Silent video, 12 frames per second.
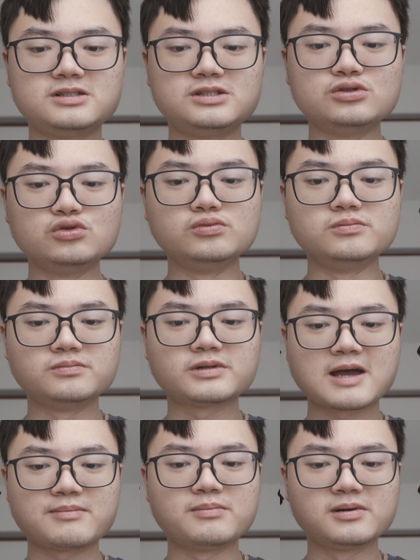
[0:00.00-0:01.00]
zoom
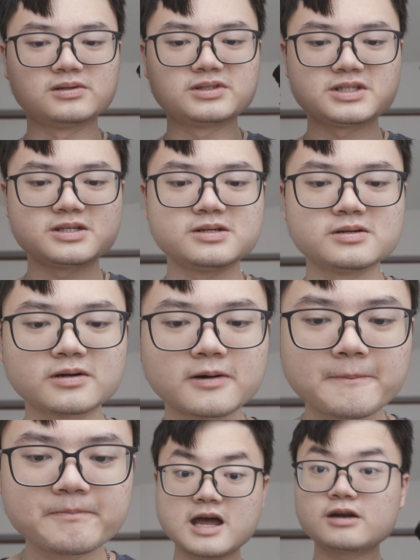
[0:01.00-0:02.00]
capability here.
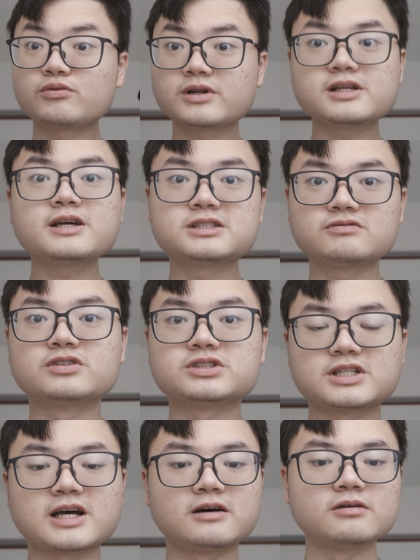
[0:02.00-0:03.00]
And it really is
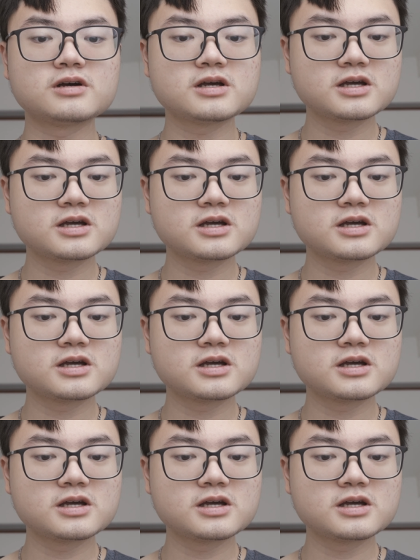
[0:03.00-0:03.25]
versatile.